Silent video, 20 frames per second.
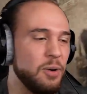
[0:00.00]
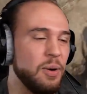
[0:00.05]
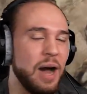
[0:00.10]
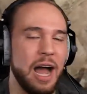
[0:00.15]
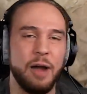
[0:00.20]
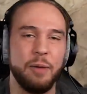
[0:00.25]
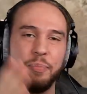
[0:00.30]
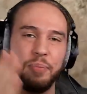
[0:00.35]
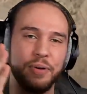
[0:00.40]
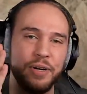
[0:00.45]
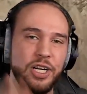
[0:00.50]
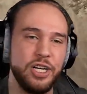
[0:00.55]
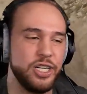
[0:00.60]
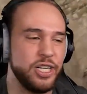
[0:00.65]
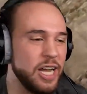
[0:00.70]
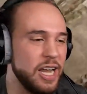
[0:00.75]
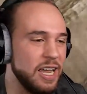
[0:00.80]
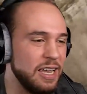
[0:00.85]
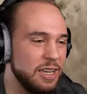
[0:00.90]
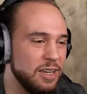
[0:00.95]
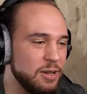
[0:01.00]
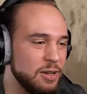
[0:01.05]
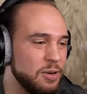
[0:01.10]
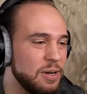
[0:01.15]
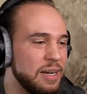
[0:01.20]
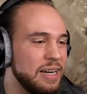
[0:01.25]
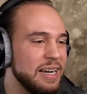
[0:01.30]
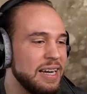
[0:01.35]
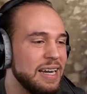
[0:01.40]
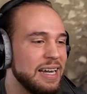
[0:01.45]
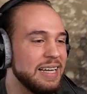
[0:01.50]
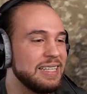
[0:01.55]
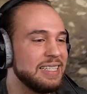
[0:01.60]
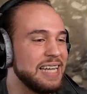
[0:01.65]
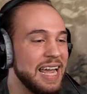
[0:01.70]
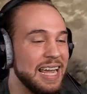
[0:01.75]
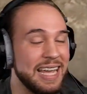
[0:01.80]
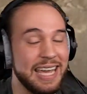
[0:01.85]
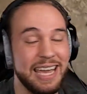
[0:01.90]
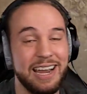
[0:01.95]
I appreciate you.
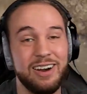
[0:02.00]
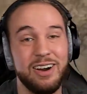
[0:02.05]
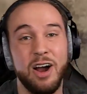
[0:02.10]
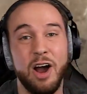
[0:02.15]
Take care.